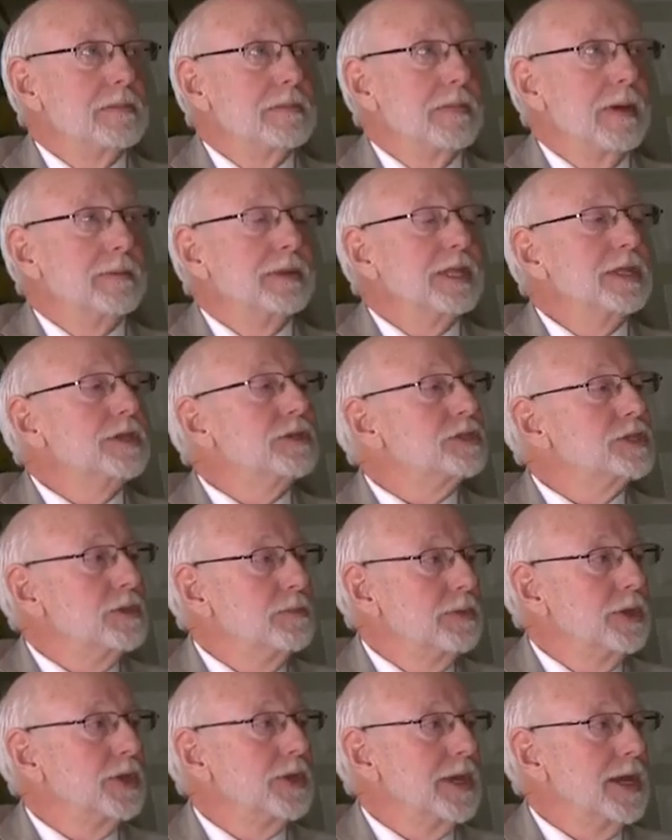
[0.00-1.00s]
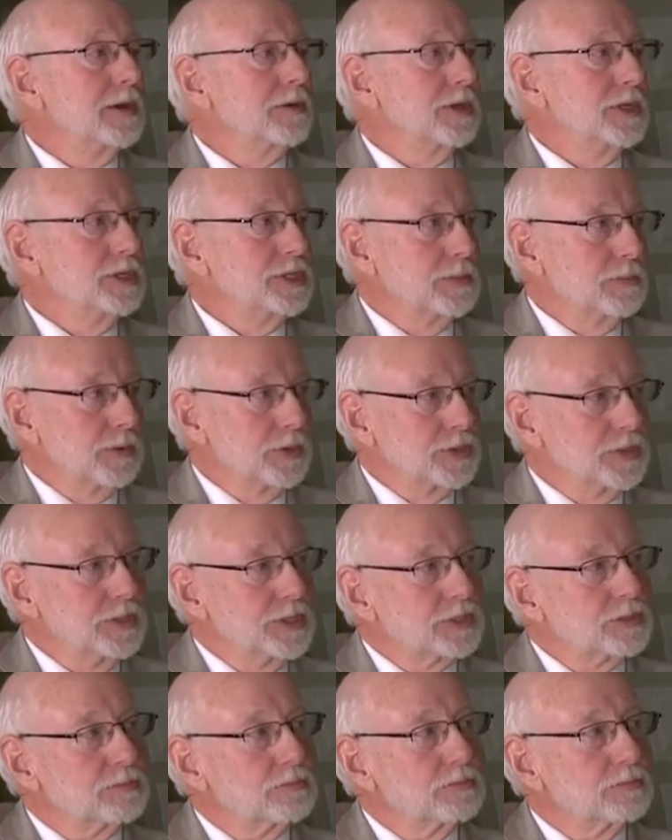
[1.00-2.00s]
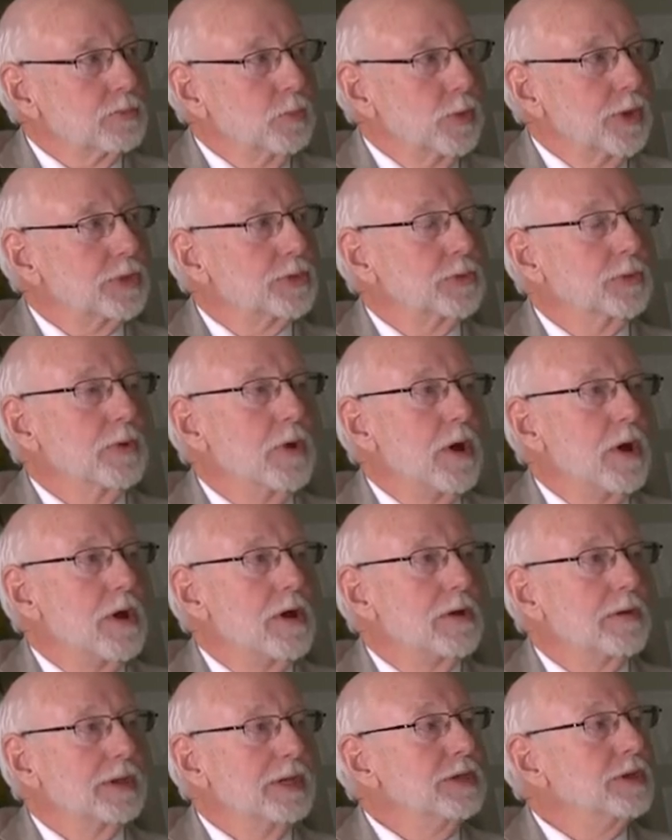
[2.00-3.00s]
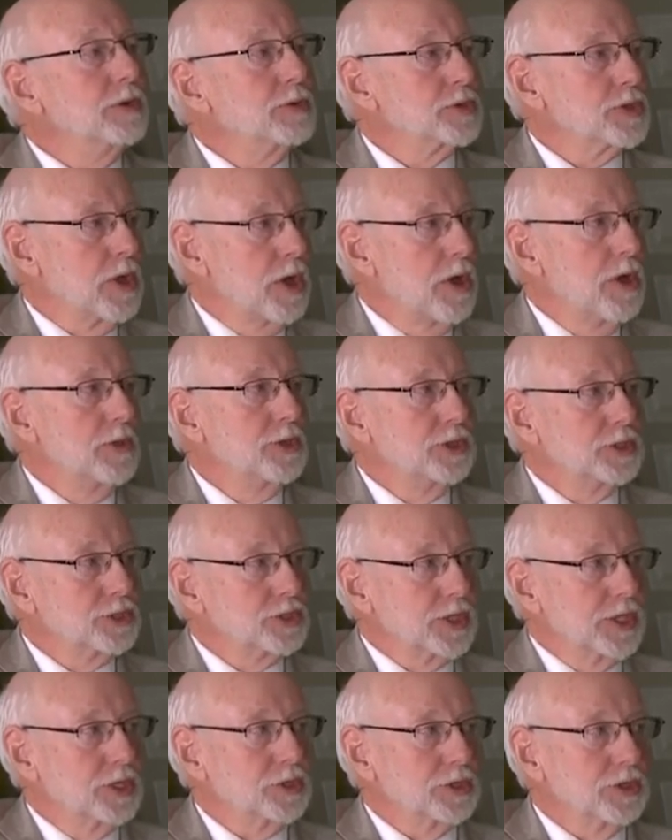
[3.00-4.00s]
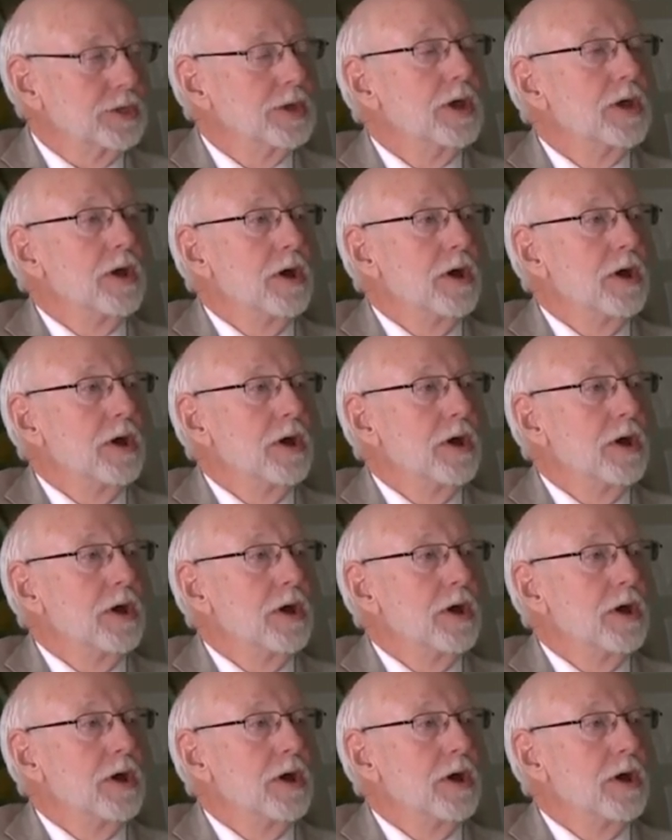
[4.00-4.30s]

I mean, he's the bill handler. He's the person that's went through he knows all the discussion,